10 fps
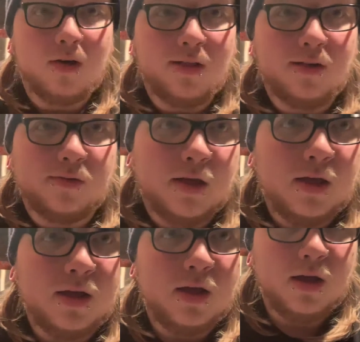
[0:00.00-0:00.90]
how long,
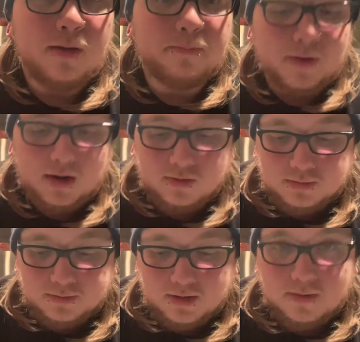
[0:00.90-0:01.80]
but I
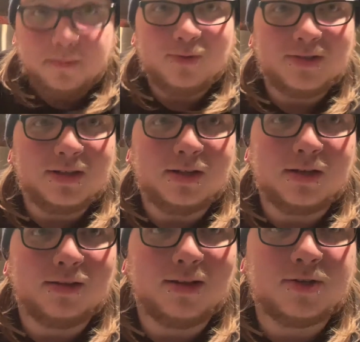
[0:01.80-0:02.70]
was gonna post a
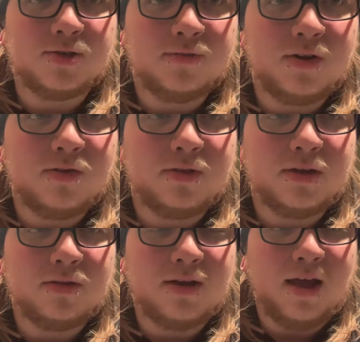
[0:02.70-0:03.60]
collection video the
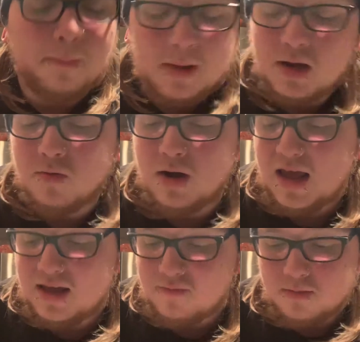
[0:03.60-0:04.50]
other day. I made one, I
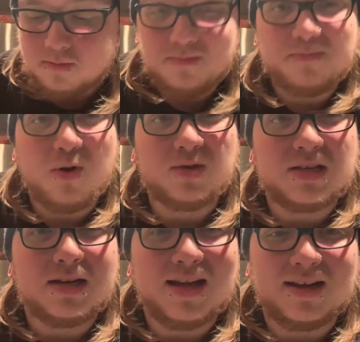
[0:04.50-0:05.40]
haven't
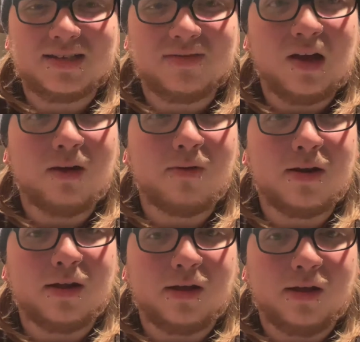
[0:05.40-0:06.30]
posted yet because I've got
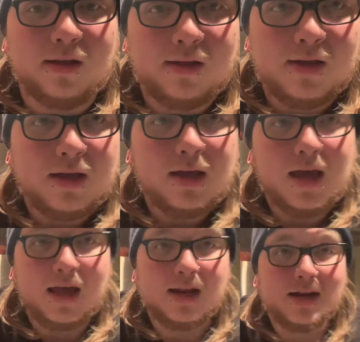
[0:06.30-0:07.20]
around to uh,
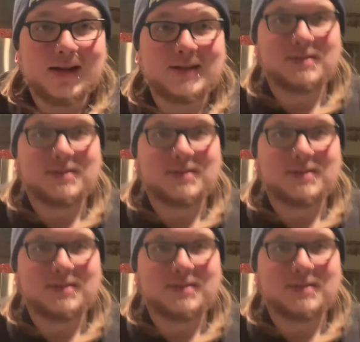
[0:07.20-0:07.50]
editing